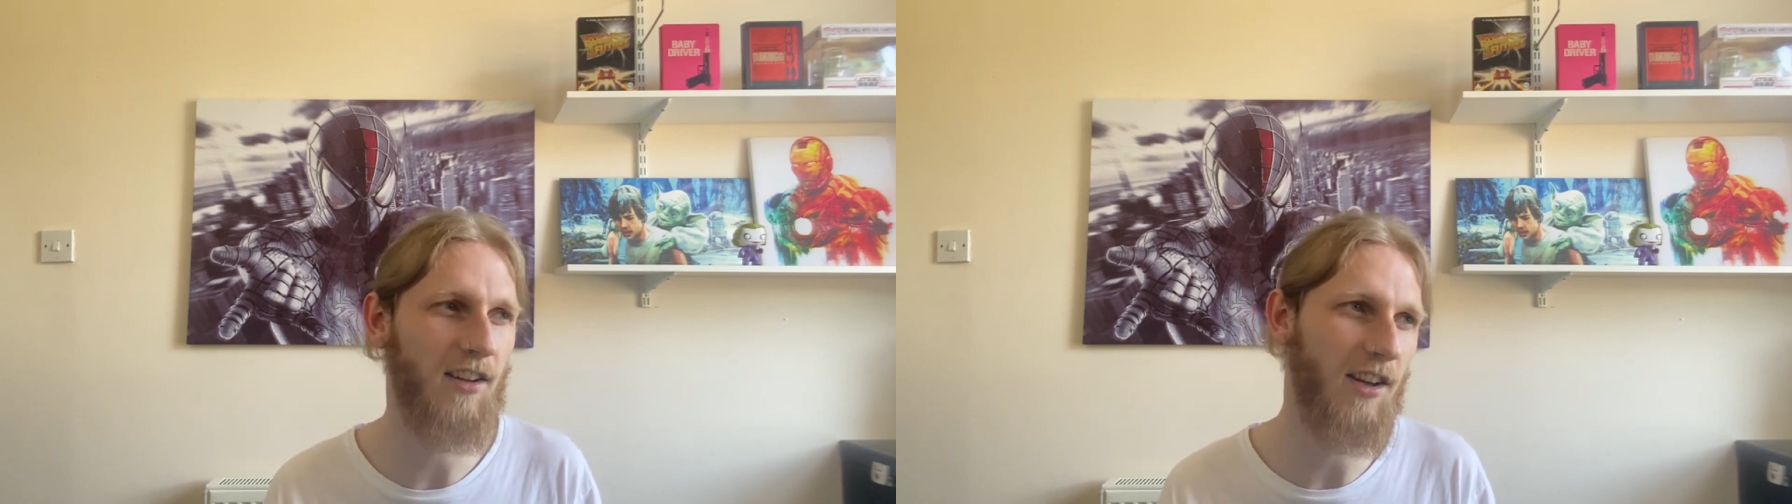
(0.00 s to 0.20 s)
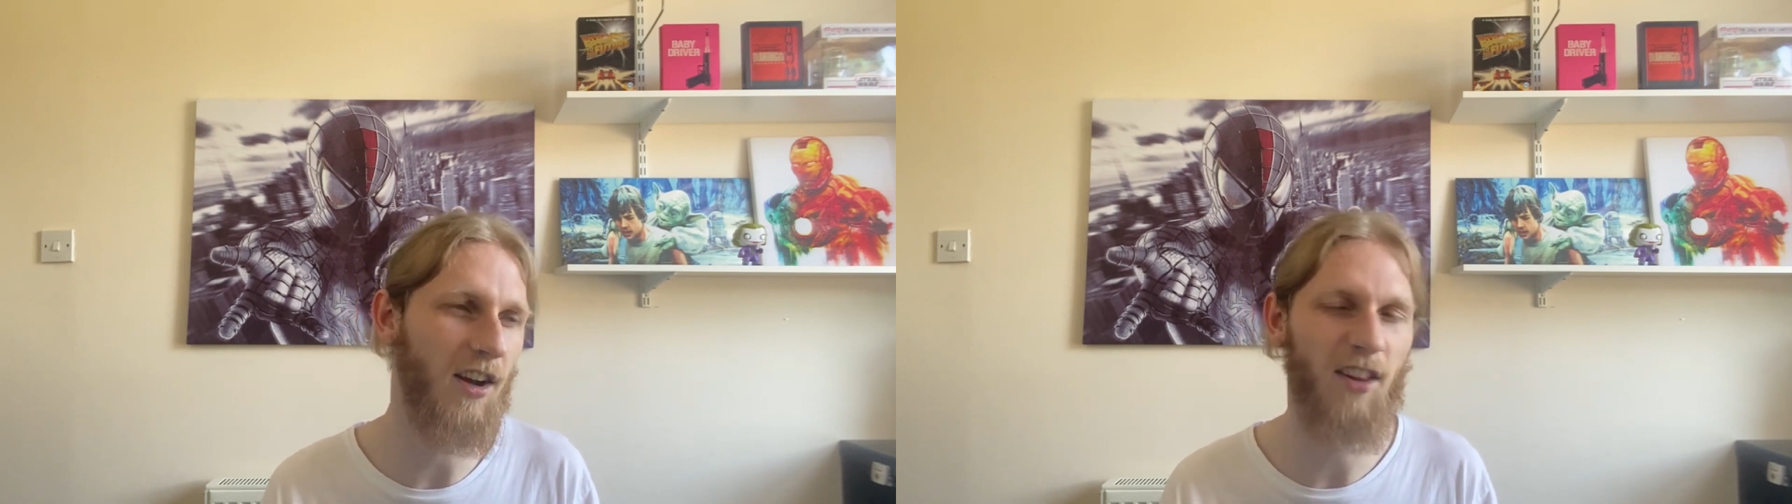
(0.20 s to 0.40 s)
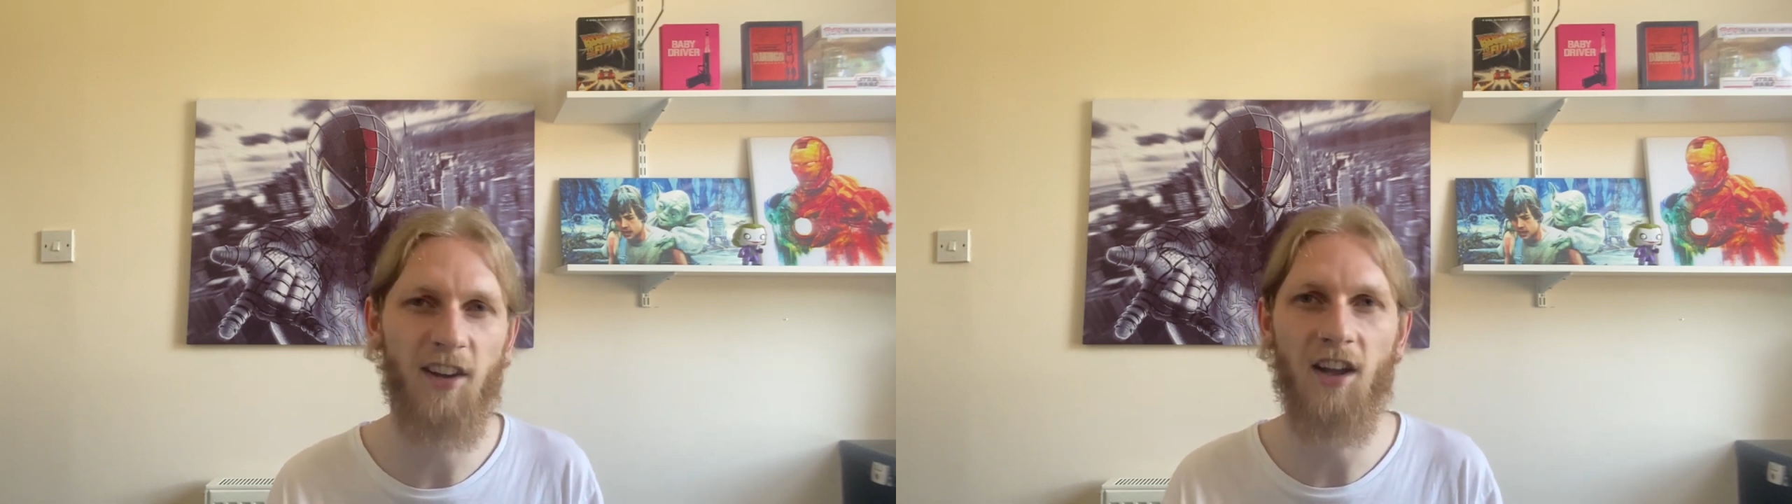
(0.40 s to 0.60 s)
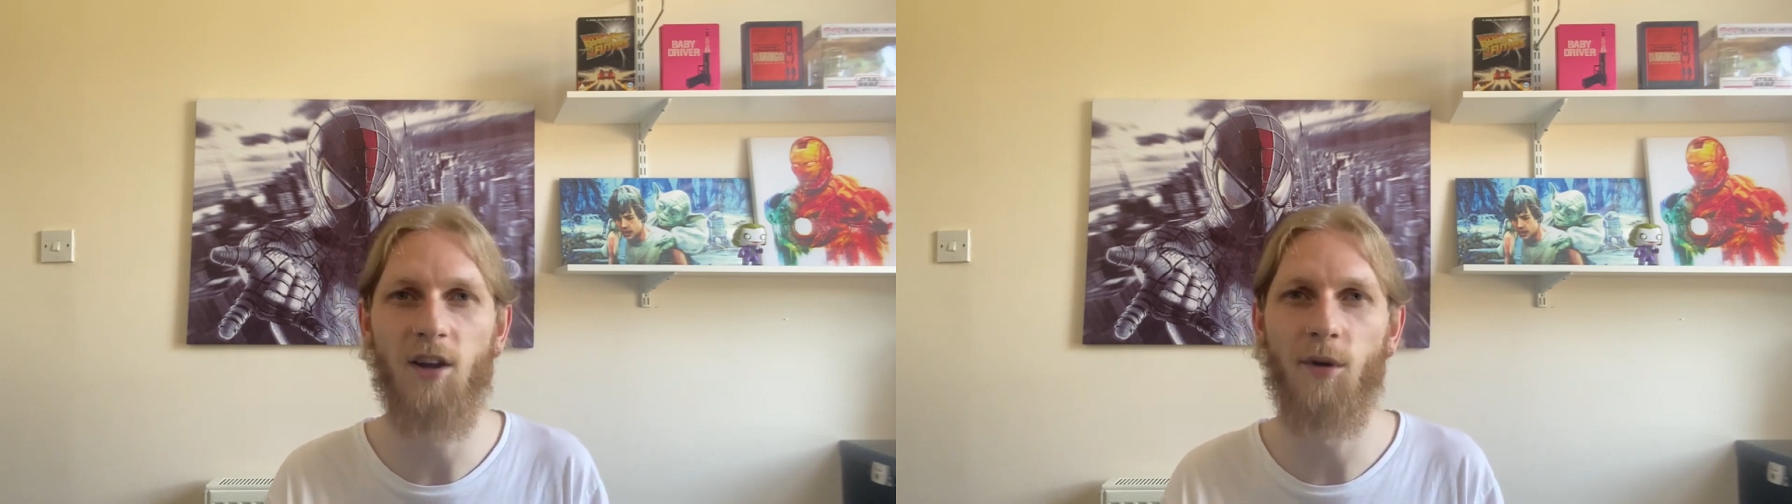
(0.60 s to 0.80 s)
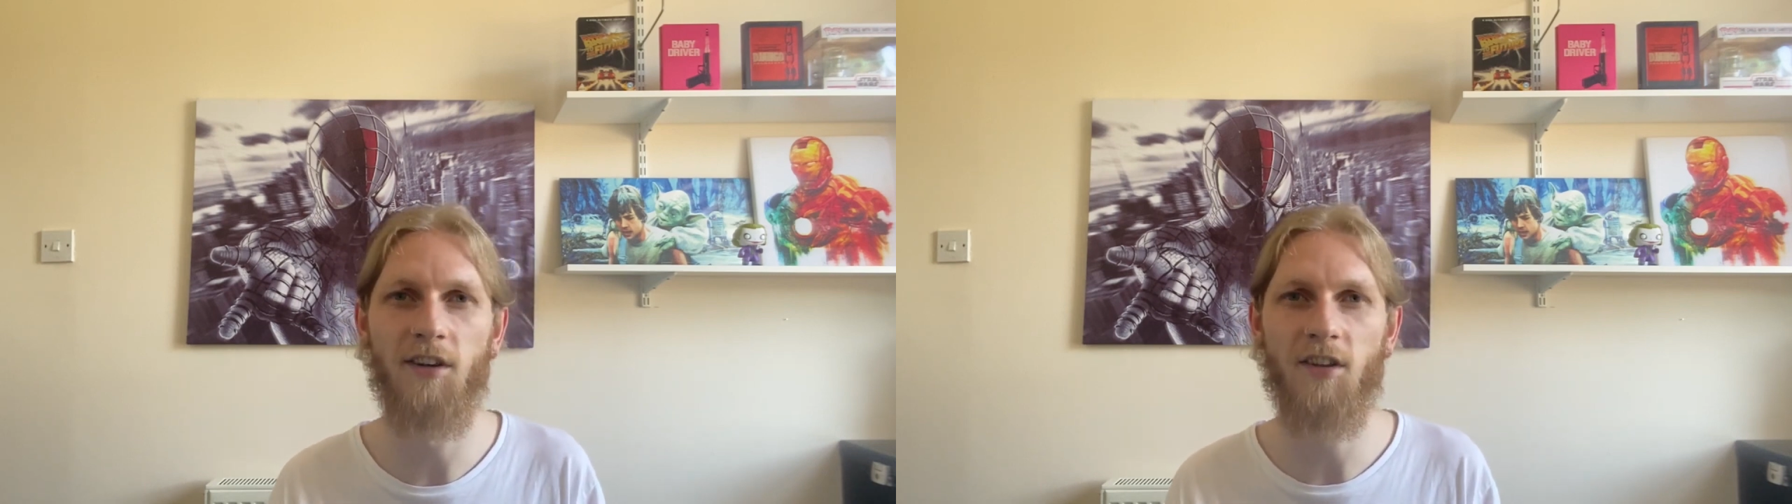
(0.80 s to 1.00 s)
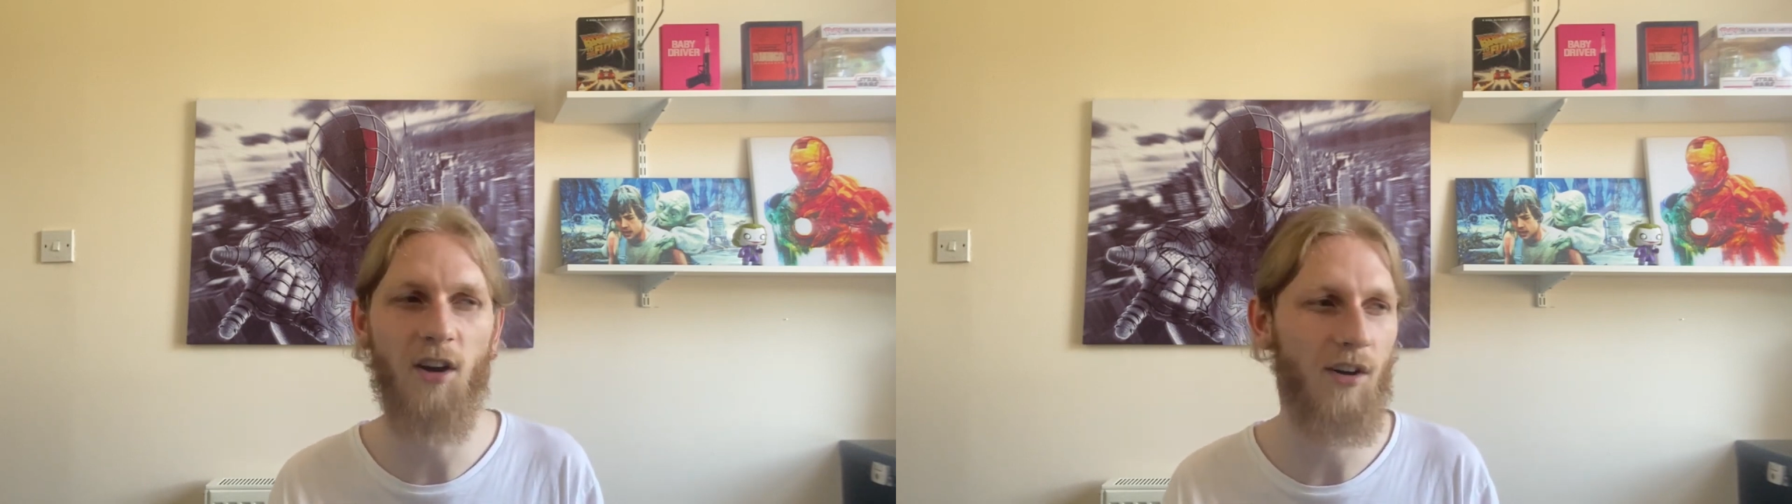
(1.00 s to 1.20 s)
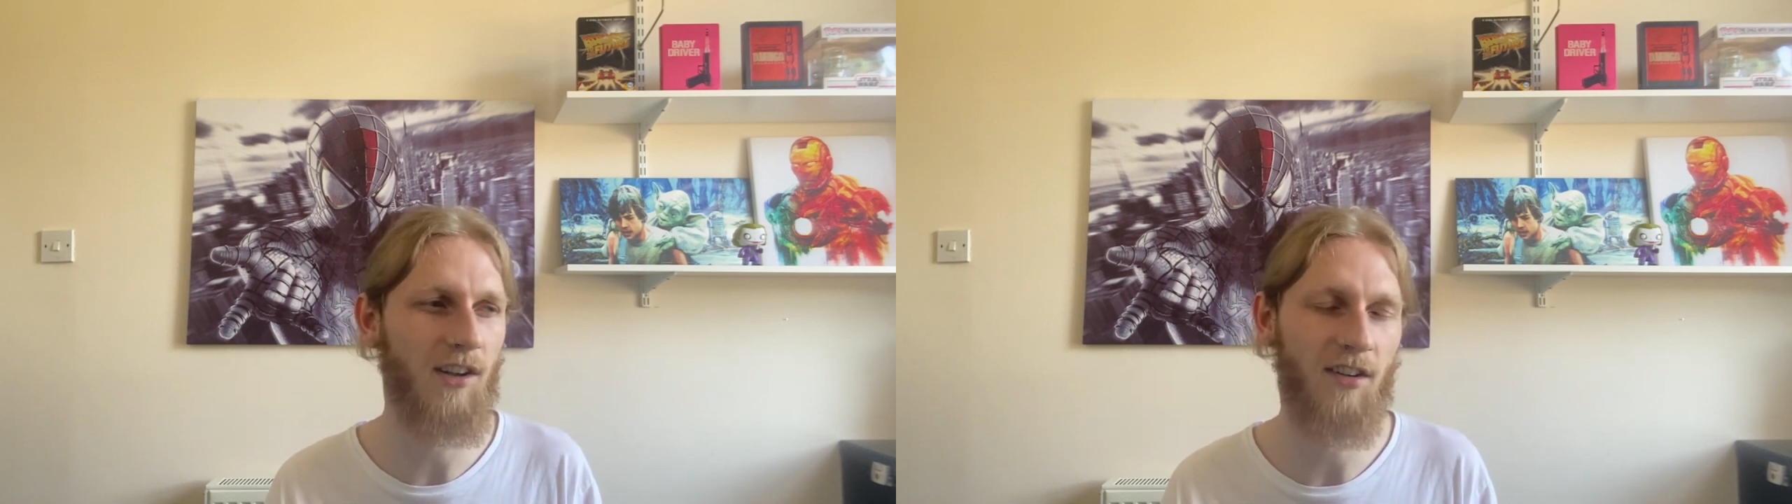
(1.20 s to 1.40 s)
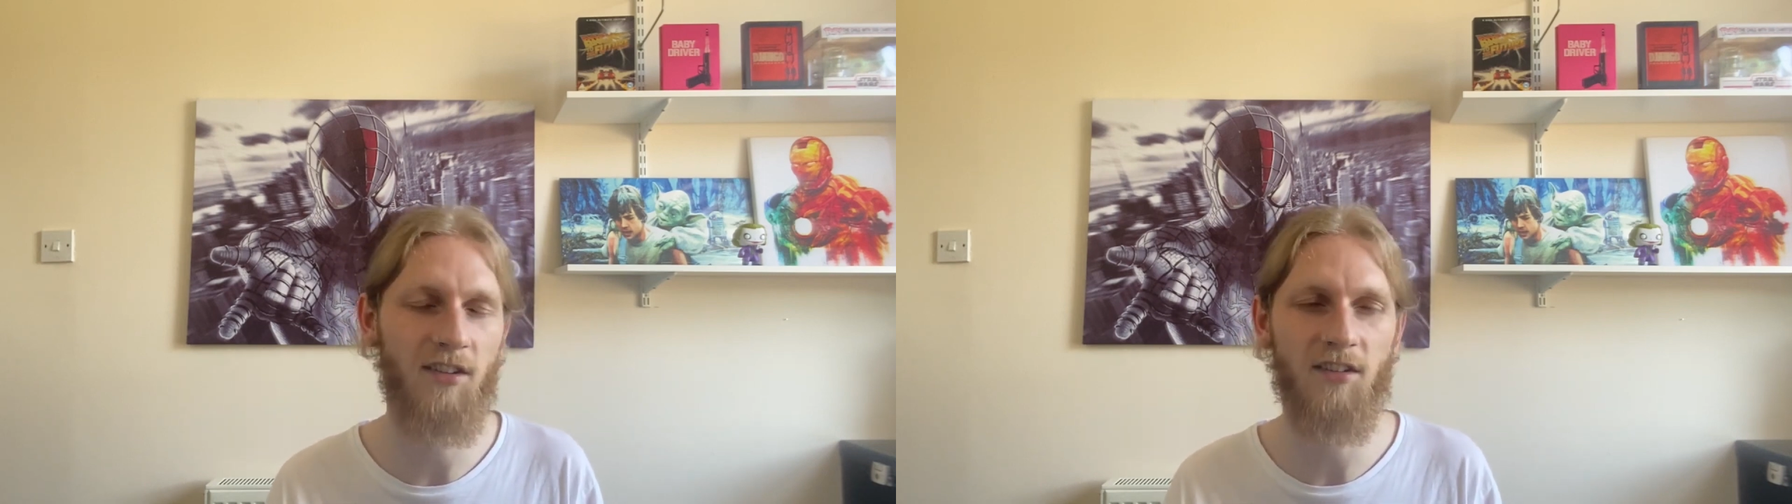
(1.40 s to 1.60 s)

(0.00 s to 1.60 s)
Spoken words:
you know, I think I know where it's going,